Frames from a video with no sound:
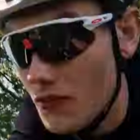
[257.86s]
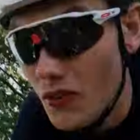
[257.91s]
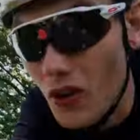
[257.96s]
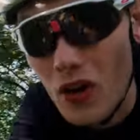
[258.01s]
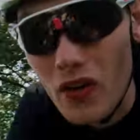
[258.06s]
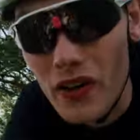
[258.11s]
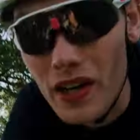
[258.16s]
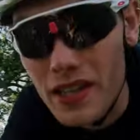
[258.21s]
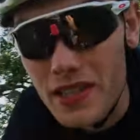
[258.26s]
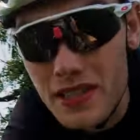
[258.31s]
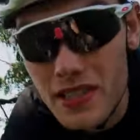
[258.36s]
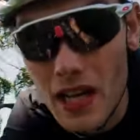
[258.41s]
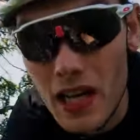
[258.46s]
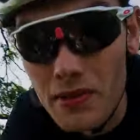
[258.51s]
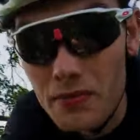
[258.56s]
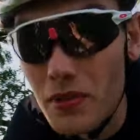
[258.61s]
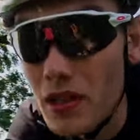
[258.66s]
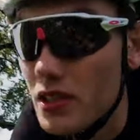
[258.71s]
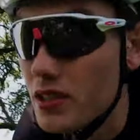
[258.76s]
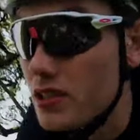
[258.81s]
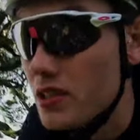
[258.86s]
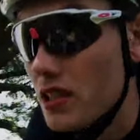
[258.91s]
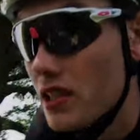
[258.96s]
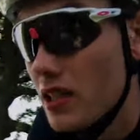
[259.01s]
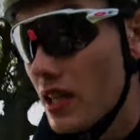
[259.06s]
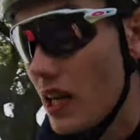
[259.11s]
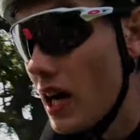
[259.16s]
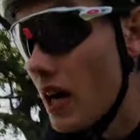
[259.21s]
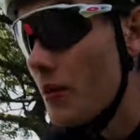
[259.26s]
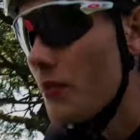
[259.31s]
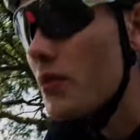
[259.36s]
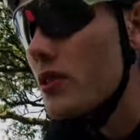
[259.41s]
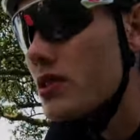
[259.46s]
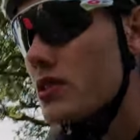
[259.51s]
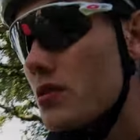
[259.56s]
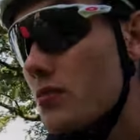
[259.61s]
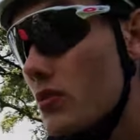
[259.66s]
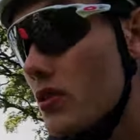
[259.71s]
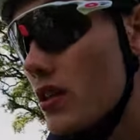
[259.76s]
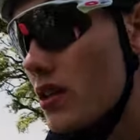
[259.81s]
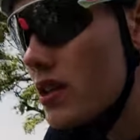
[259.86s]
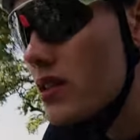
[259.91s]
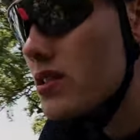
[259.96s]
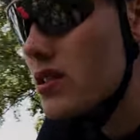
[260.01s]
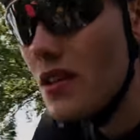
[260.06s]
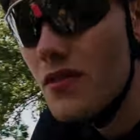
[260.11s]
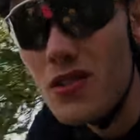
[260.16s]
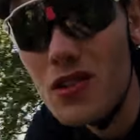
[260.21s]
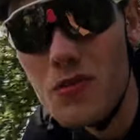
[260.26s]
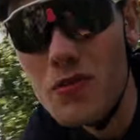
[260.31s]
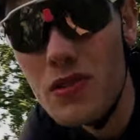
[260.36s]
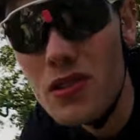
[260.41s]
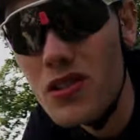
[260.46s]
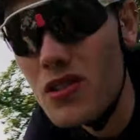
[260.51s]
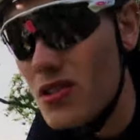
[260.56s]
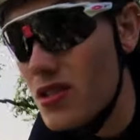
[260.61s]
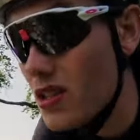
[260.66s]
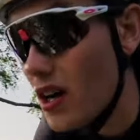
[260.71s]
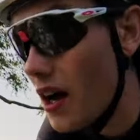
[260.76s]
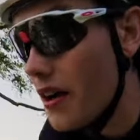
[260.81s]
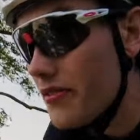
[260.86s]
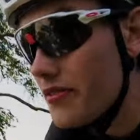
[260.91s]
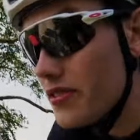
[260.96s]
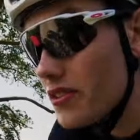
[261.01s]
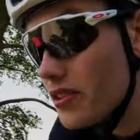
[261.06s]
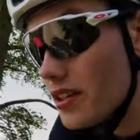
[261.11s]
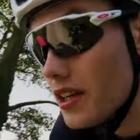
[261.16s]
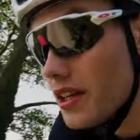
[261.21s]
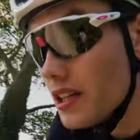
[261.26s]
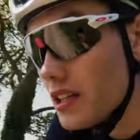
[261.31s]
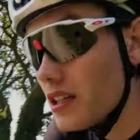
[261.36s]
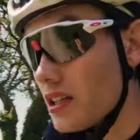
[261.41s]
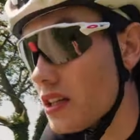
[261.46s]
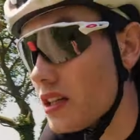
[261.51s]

Not really said much to the camera, to be honest. I've just been suffering.